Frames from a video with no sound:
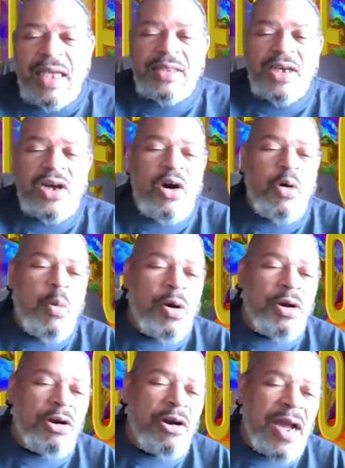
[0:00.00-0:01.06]
and the
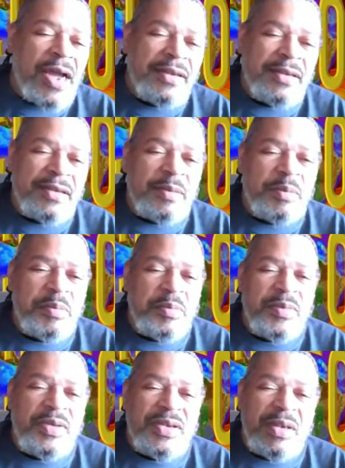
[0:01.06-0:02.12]
co-workerites.
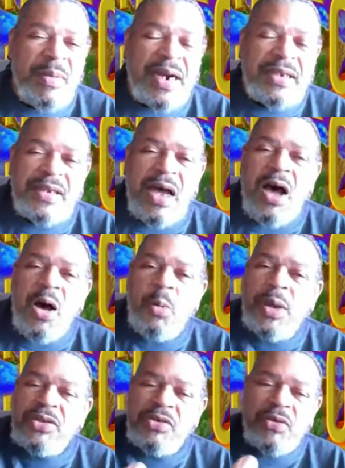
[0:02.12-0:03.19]
Somebody's
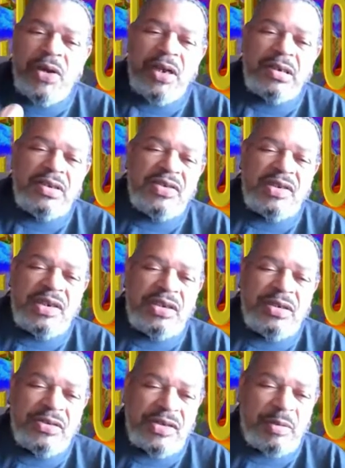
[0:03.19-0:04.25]
always around to
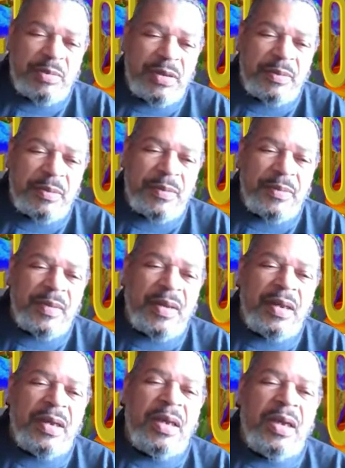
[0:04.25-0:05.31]
steal something.
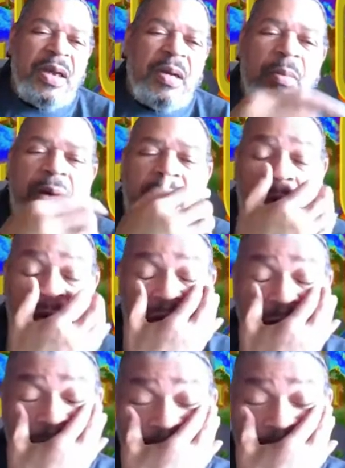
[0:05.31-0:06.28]
But I want you to